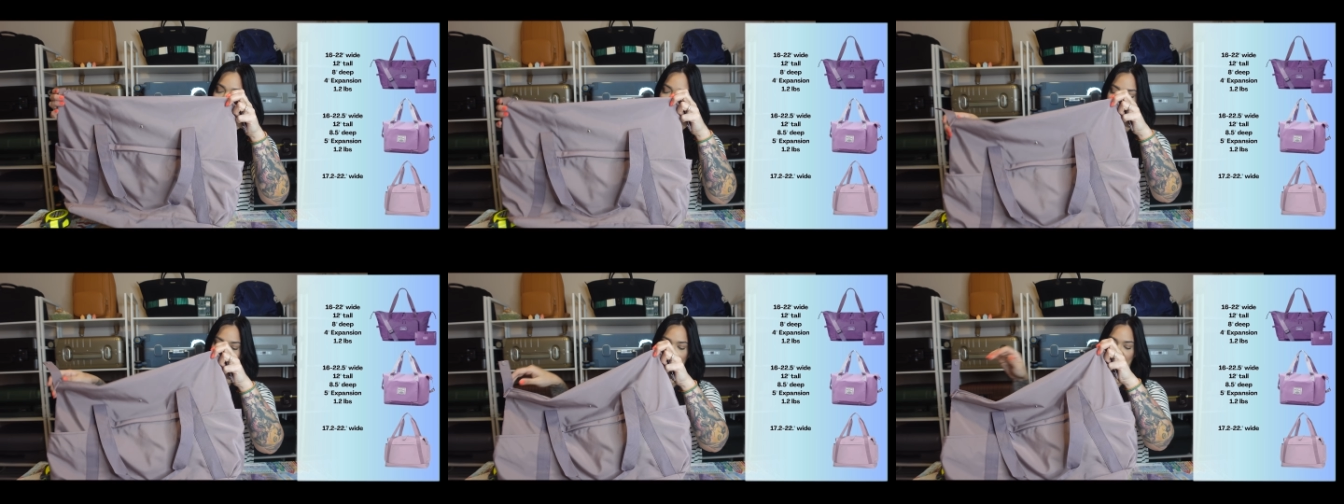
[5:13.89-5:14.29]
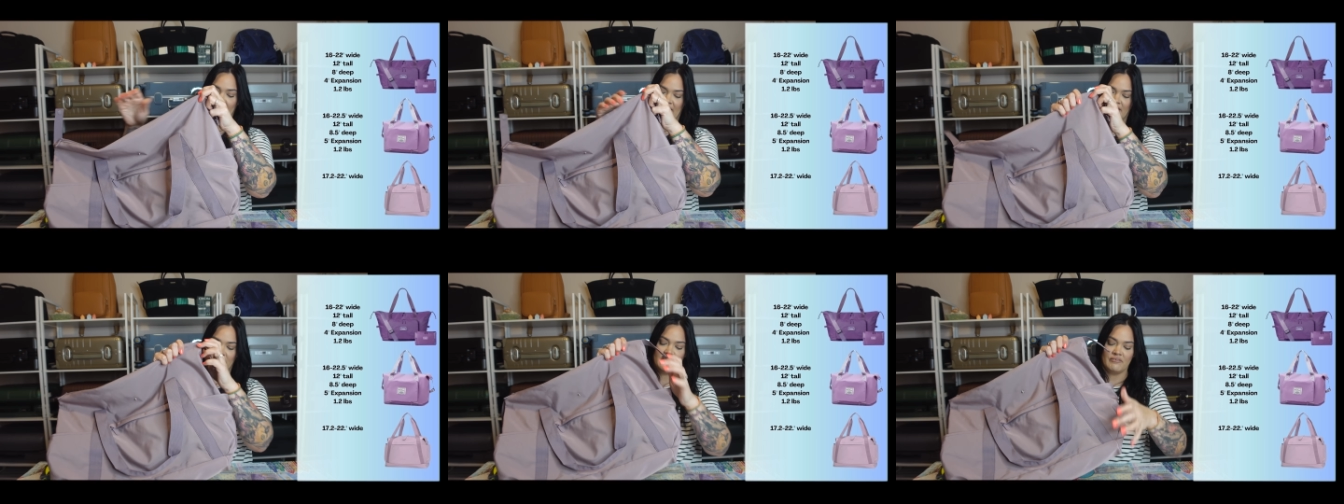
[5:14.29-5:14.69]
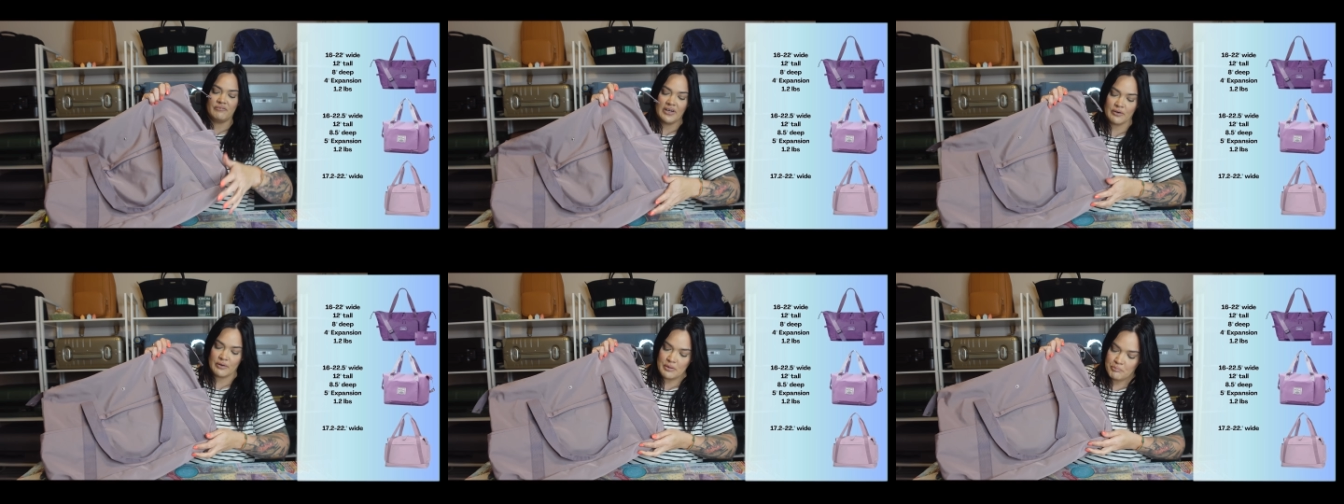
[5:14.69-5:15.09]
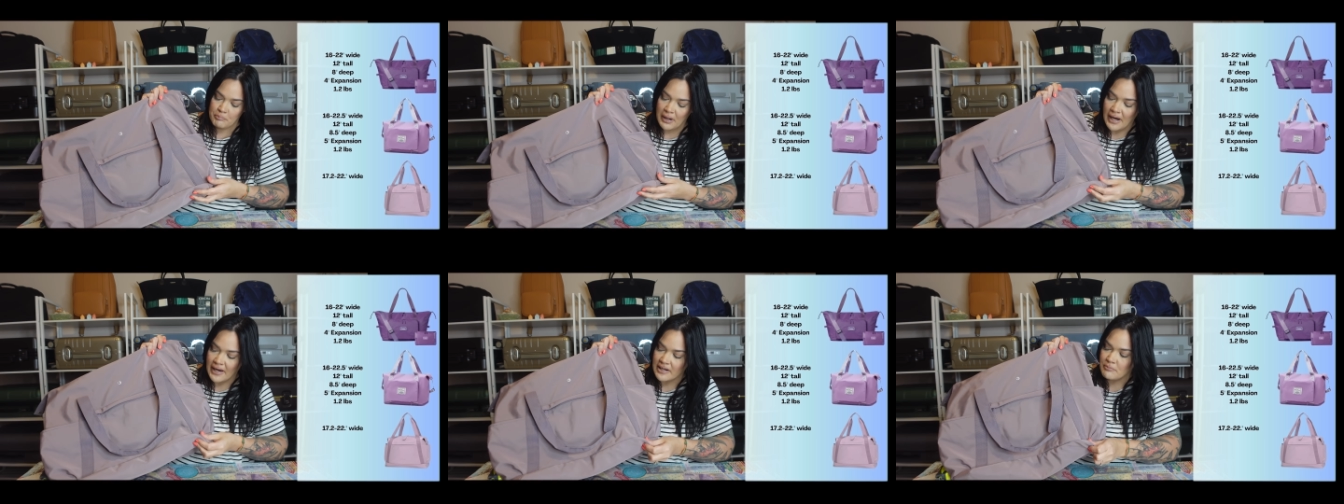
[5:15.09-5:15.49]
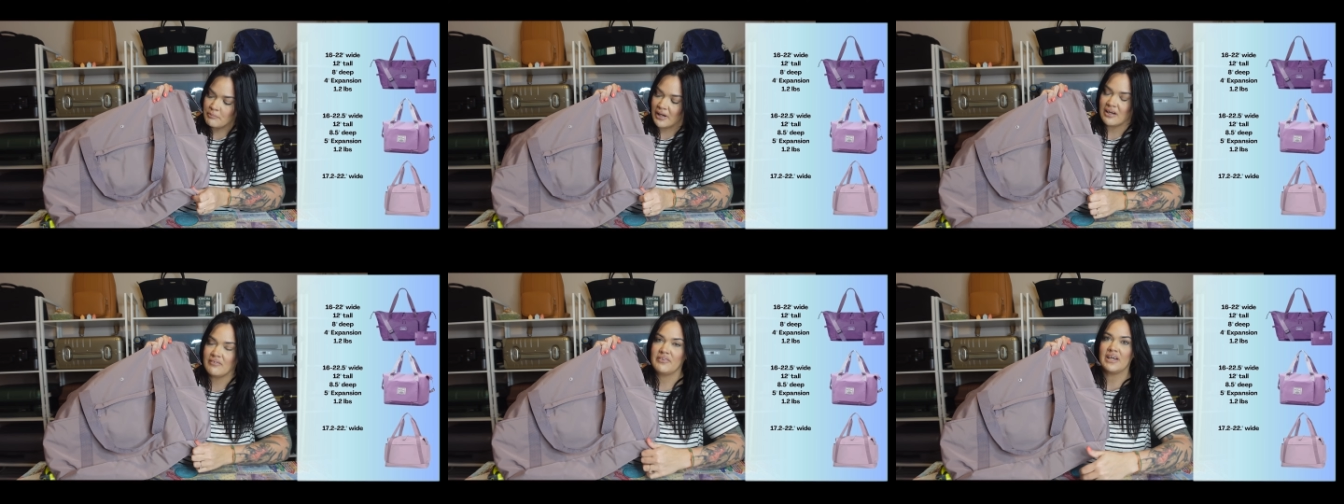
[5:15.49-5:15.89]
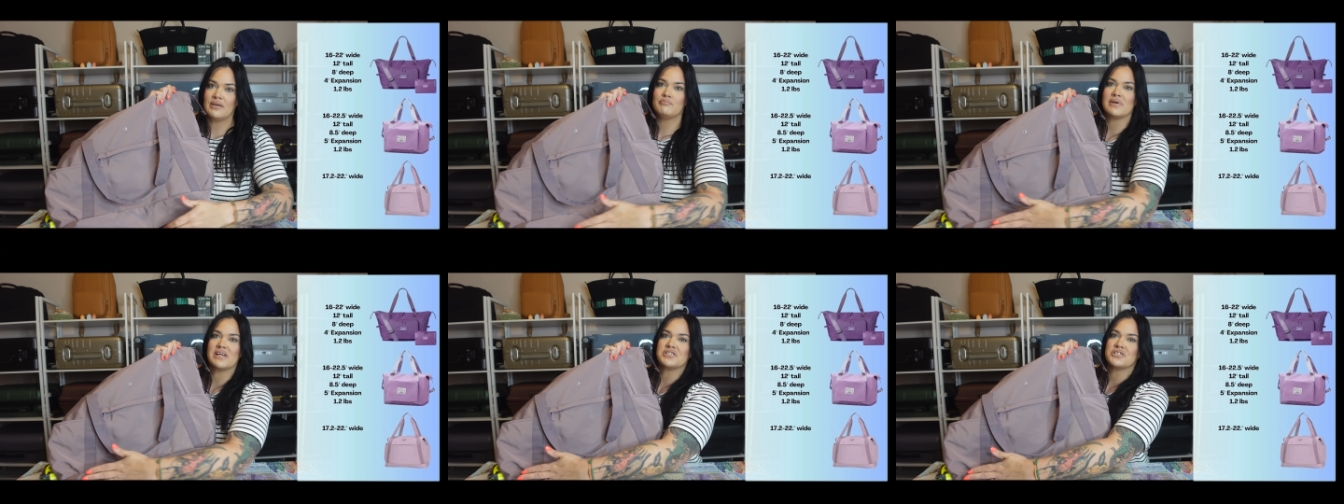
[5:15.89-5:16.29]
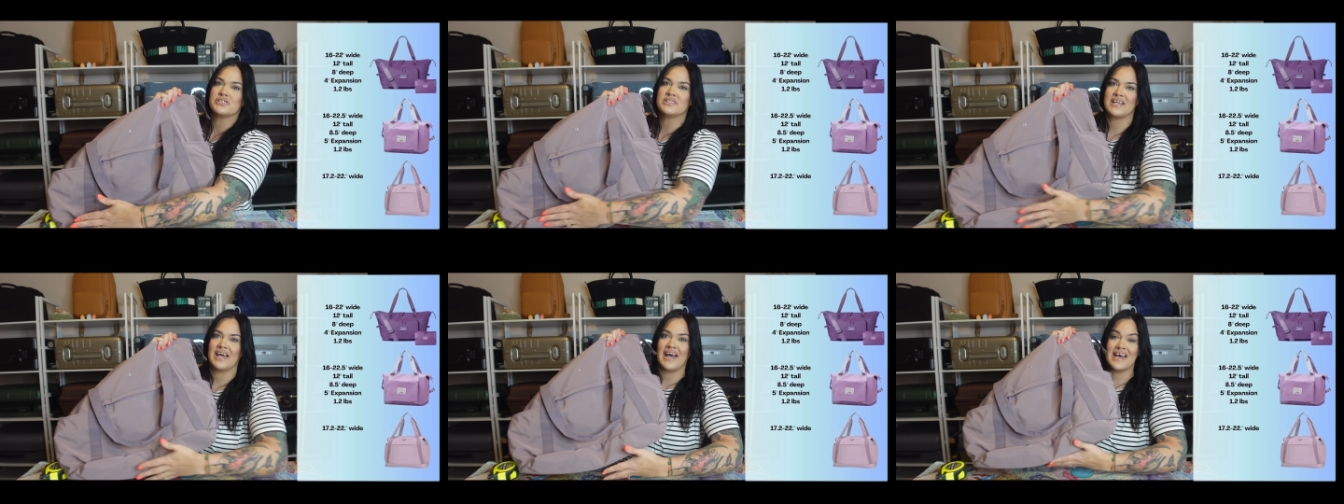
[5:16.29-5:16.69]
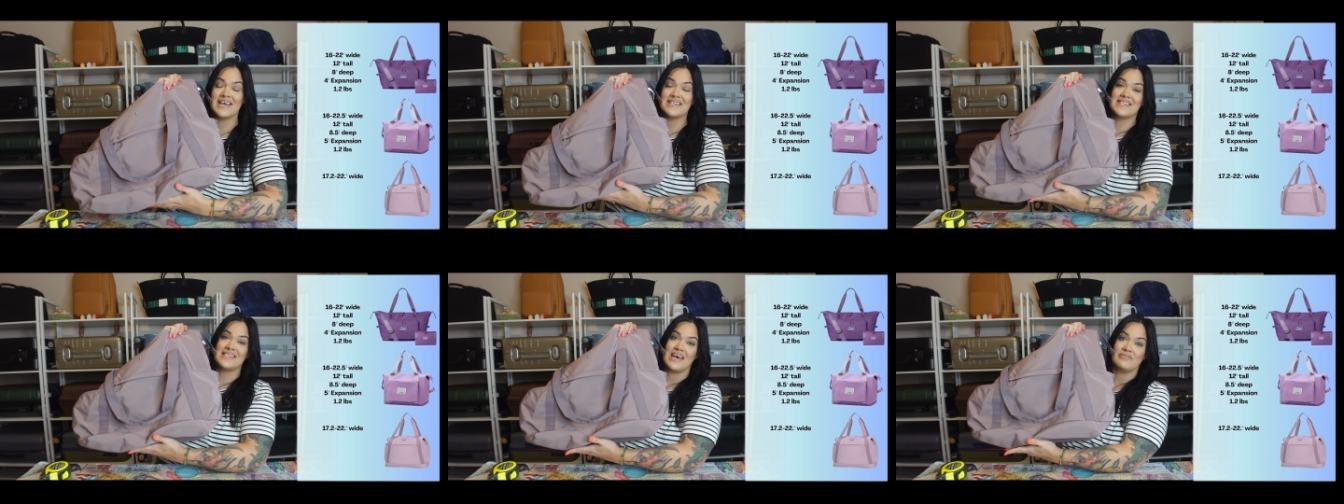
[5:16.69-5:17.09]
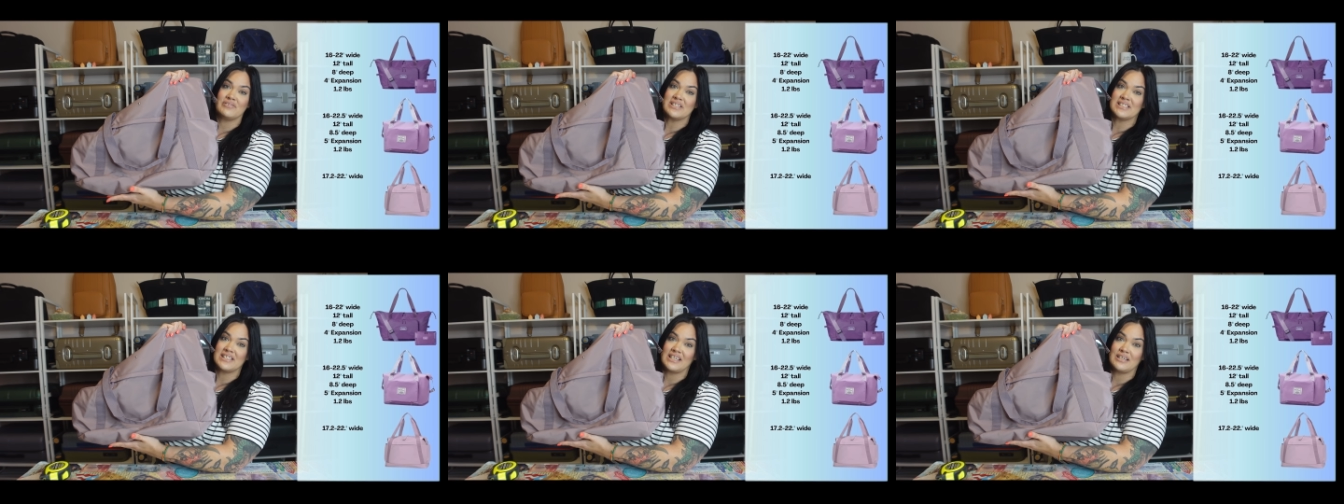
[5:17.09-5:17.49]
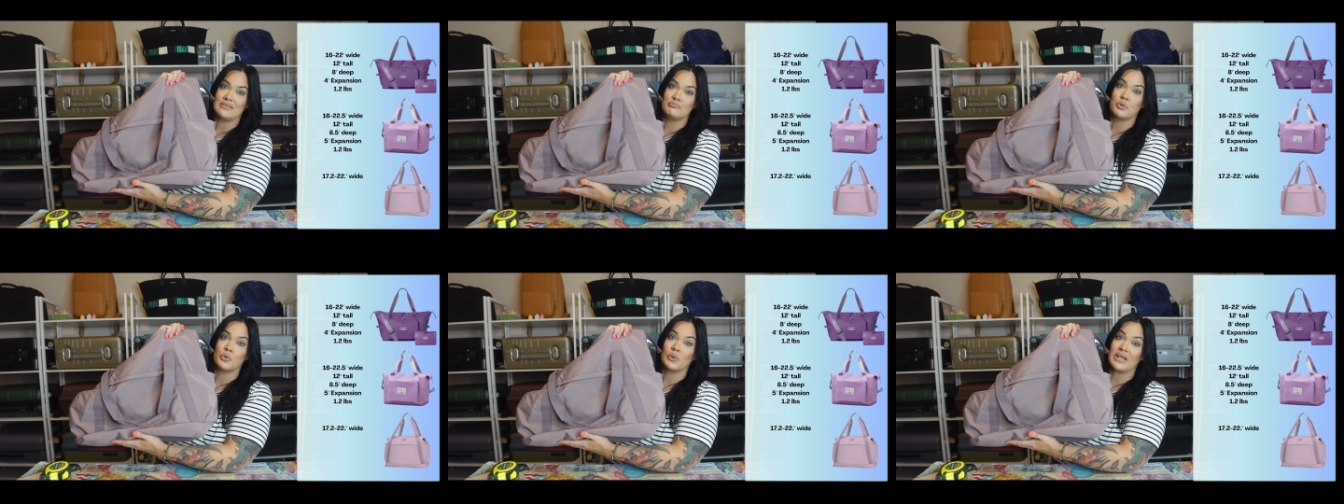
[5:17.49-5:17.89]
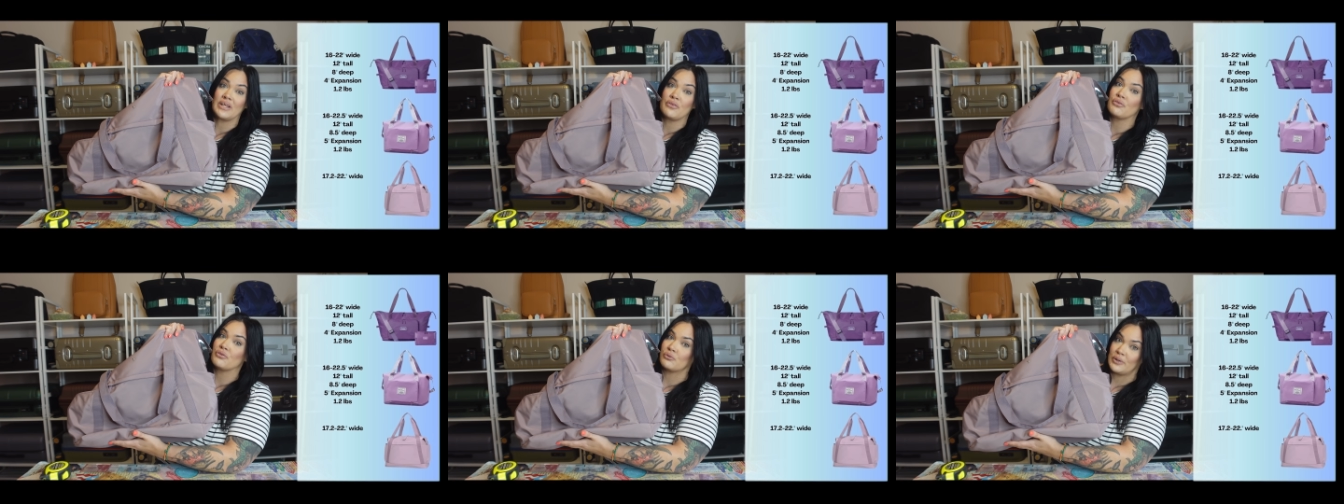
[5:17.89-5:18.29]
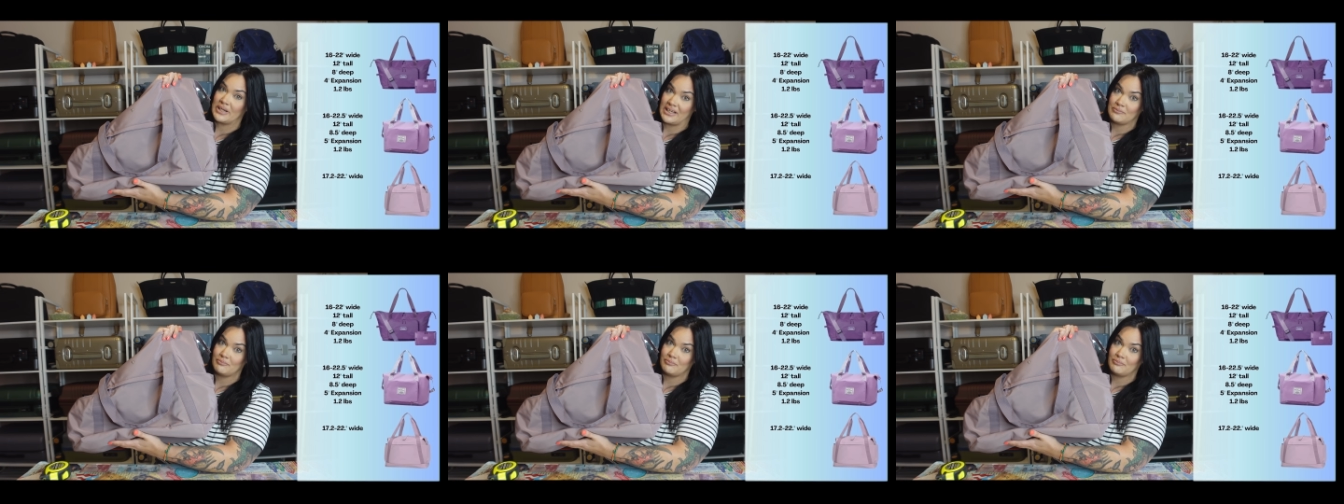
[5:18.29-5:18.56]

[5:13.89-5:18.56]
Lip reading: and then the very bottom of it measures at 17.3.